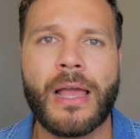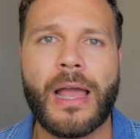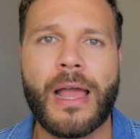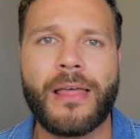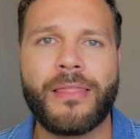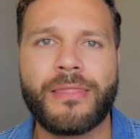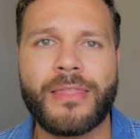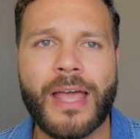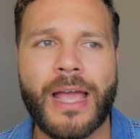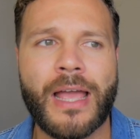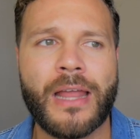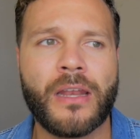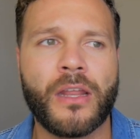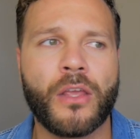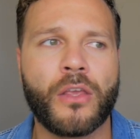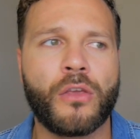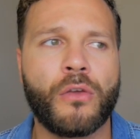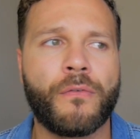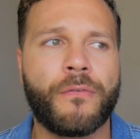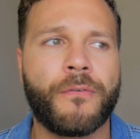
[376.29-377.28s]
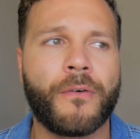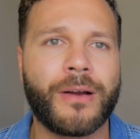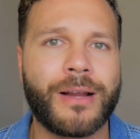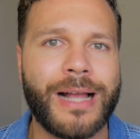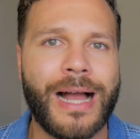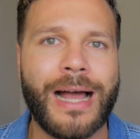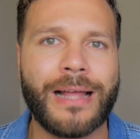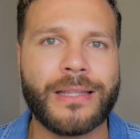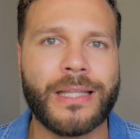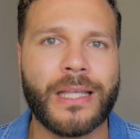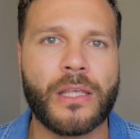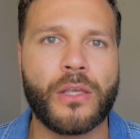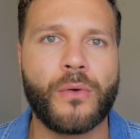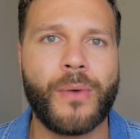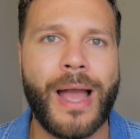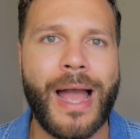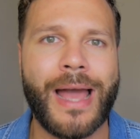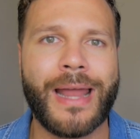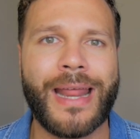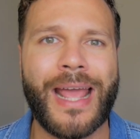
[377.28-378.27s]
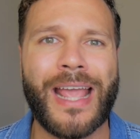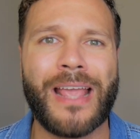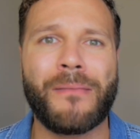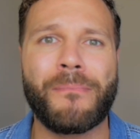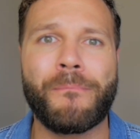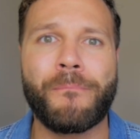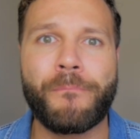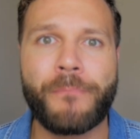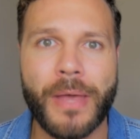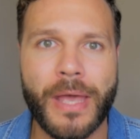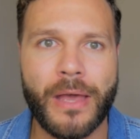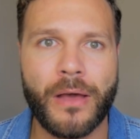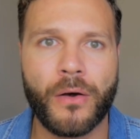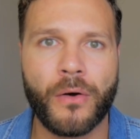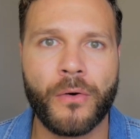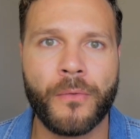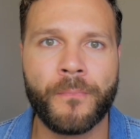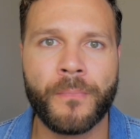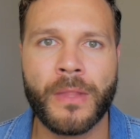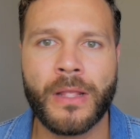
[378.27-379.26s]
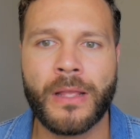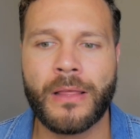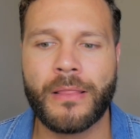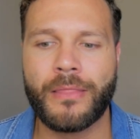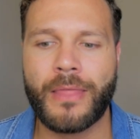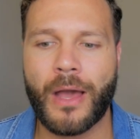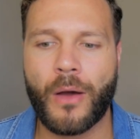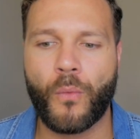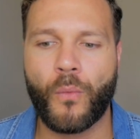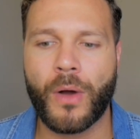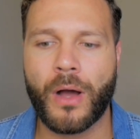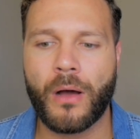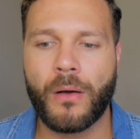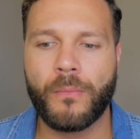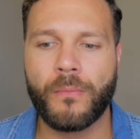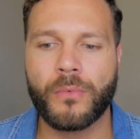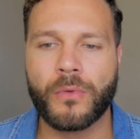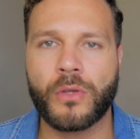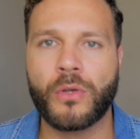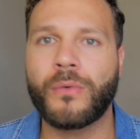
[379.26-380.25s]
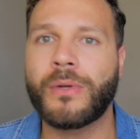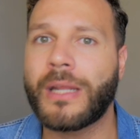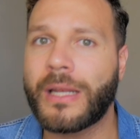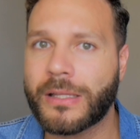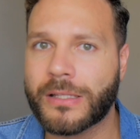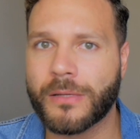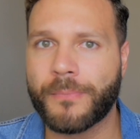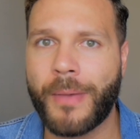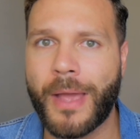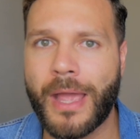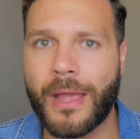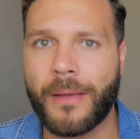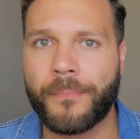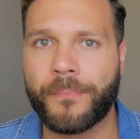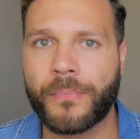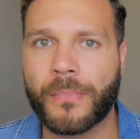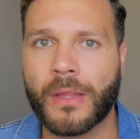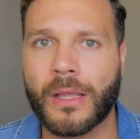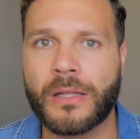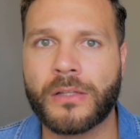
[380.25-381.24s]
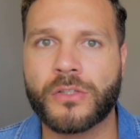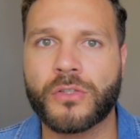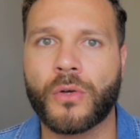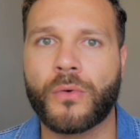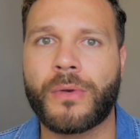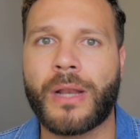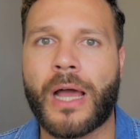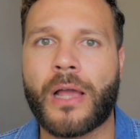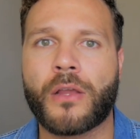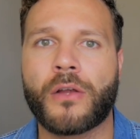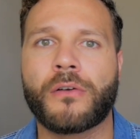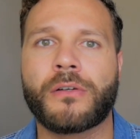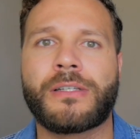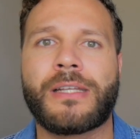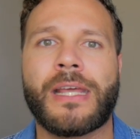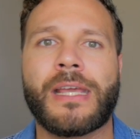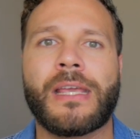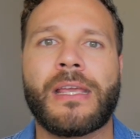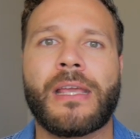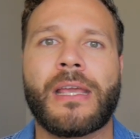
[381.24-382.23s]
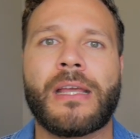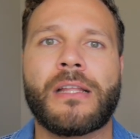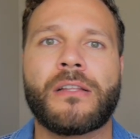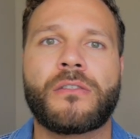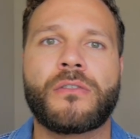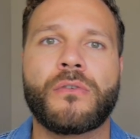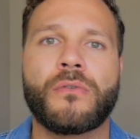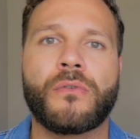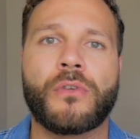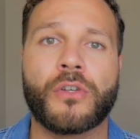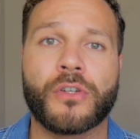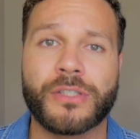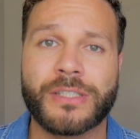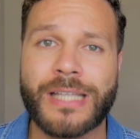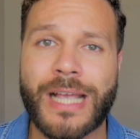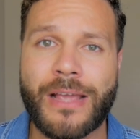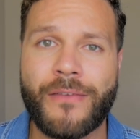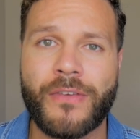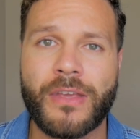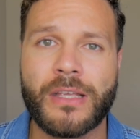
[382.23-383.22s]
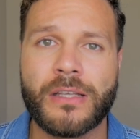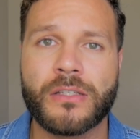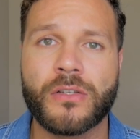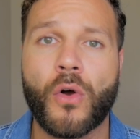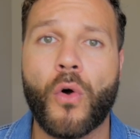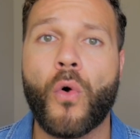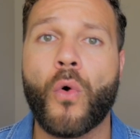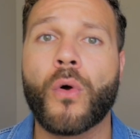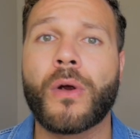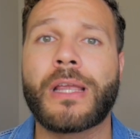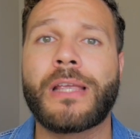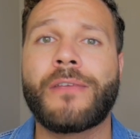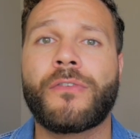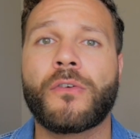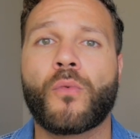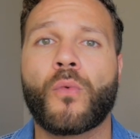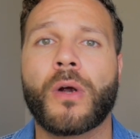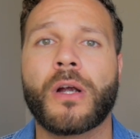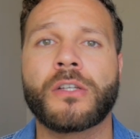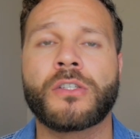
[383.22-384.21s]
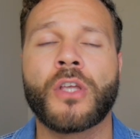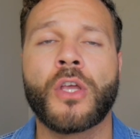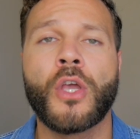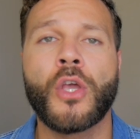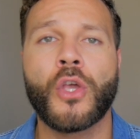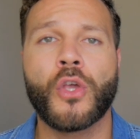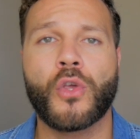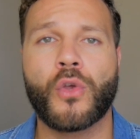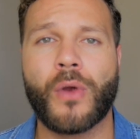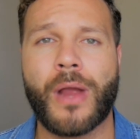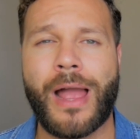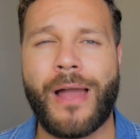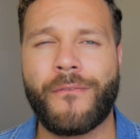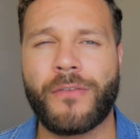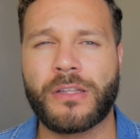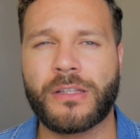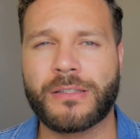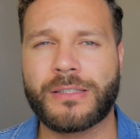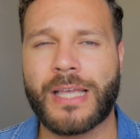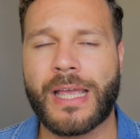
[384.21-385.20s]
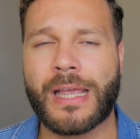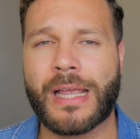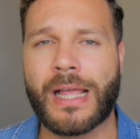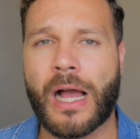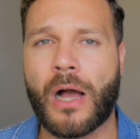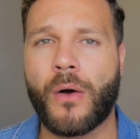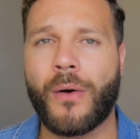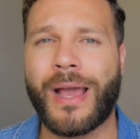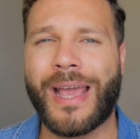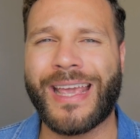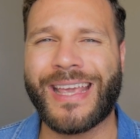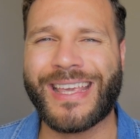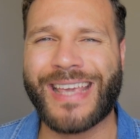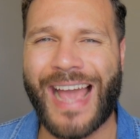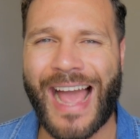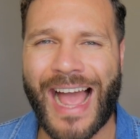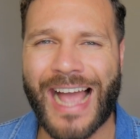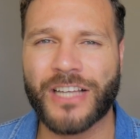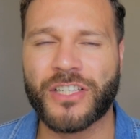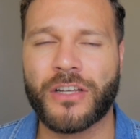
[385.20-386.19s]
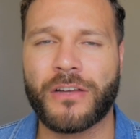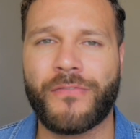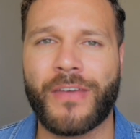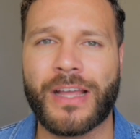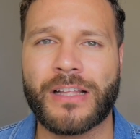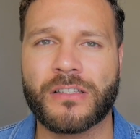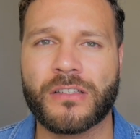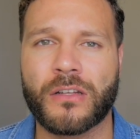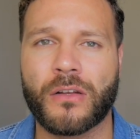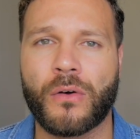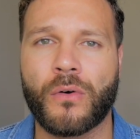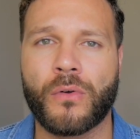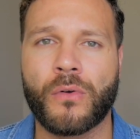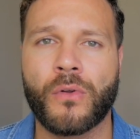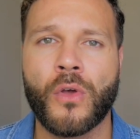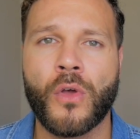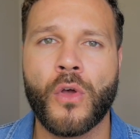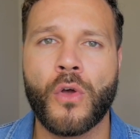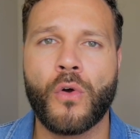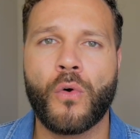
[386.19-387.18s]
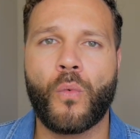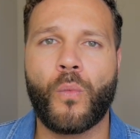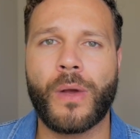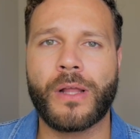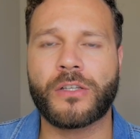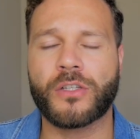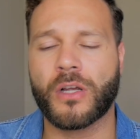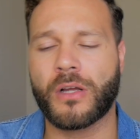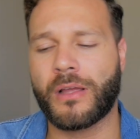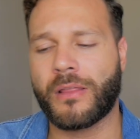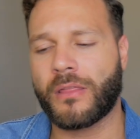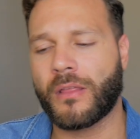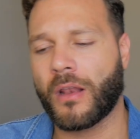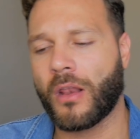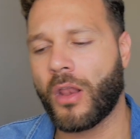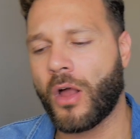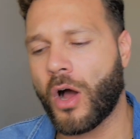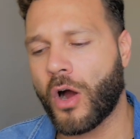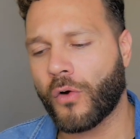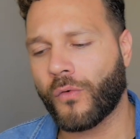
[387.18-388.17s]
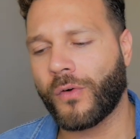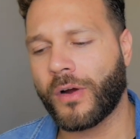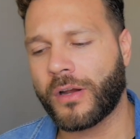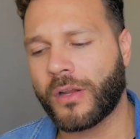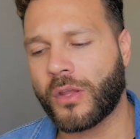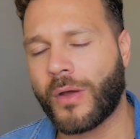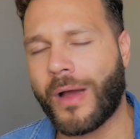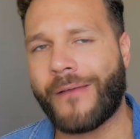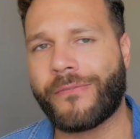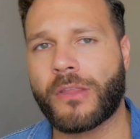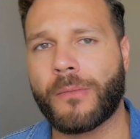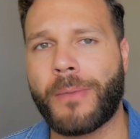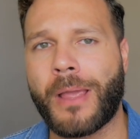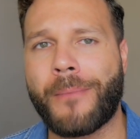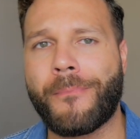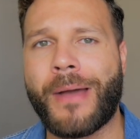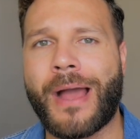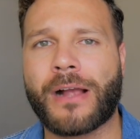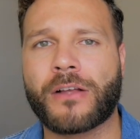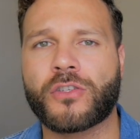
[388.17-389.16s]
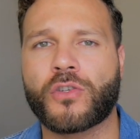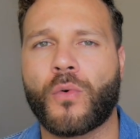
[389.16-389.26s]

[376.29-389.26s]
And then you forgot that you had a bill that, well, you needed to pay. And so now you're digging into your savings, or even worse, you're having to take out a cash advance loan, which in the long run, you have to pay back.